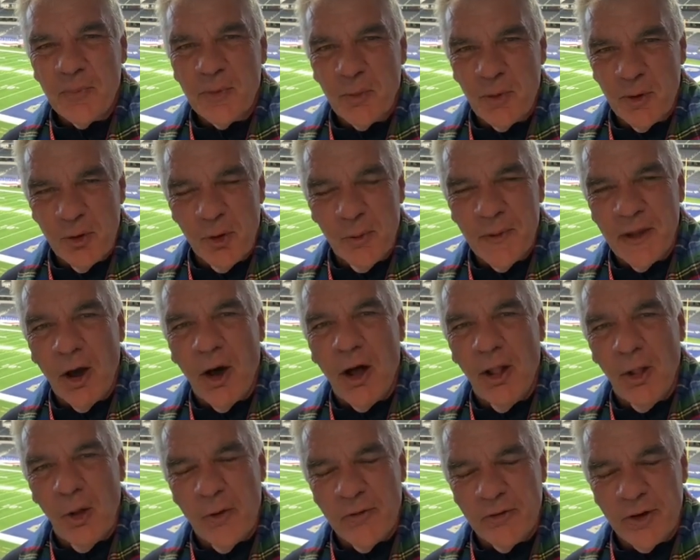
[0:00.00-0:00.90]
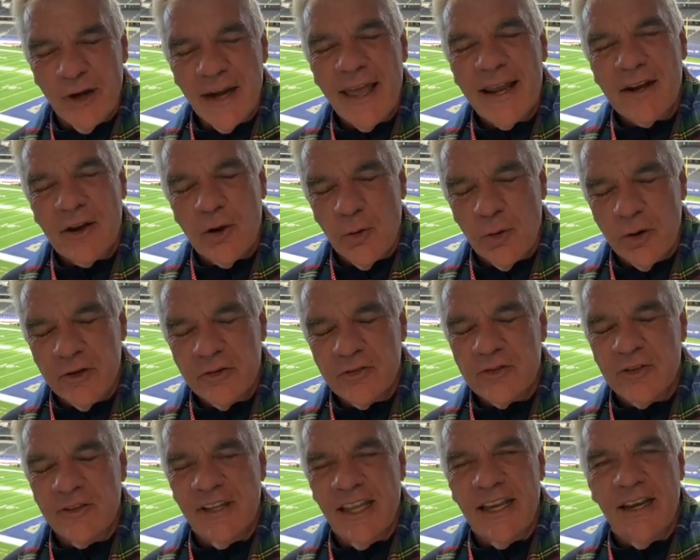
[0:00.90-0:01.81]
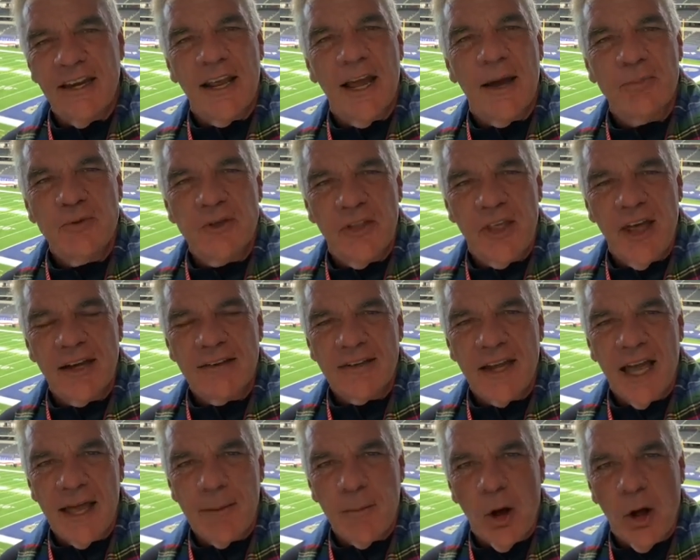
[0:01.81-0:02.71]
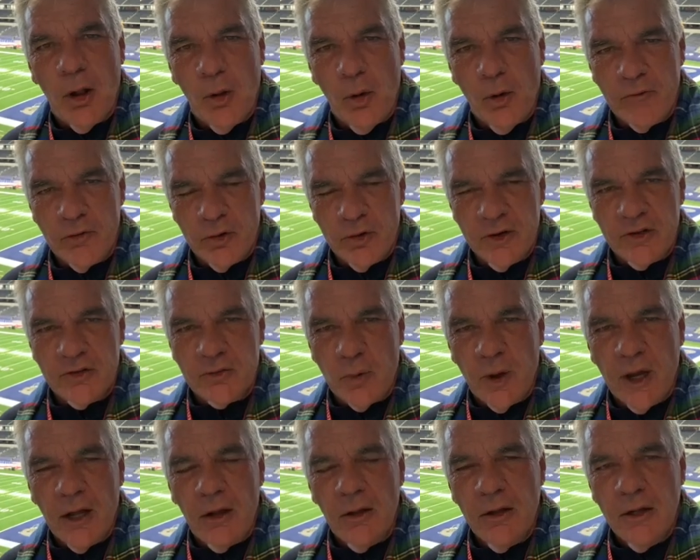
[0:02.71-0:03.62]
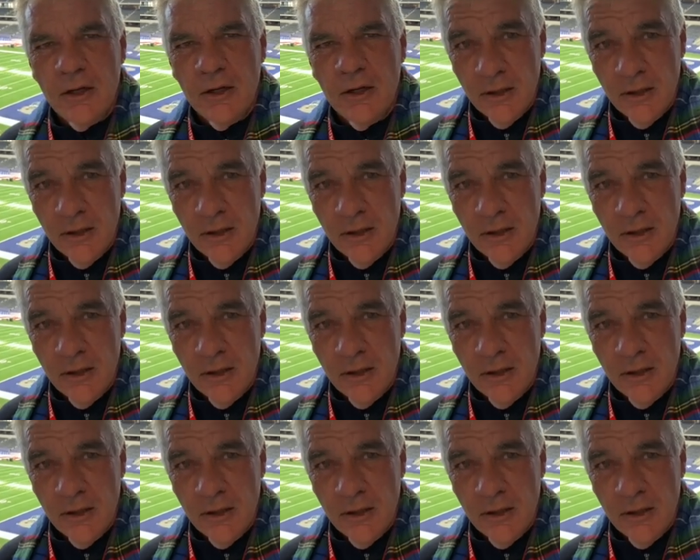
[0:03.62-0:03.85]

We will be all over it. And of course, leading up to that time, all over it as well.